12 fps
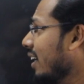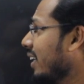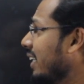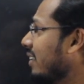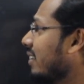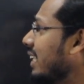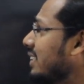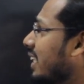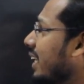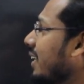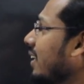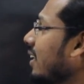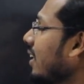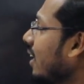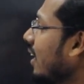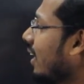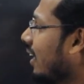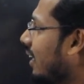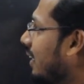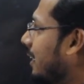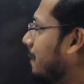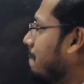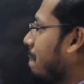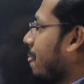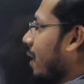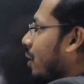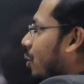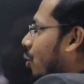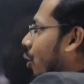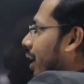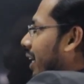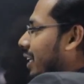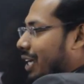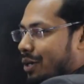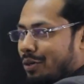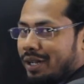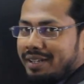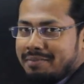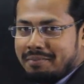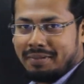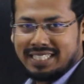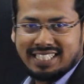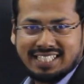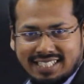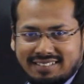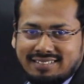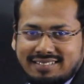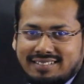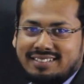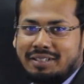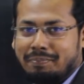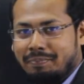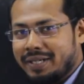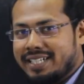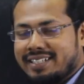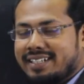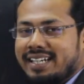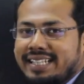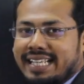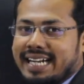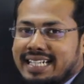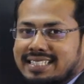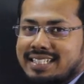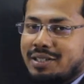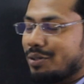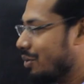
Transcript: In reasoning, coding, decoding must. Repeatedly they are asking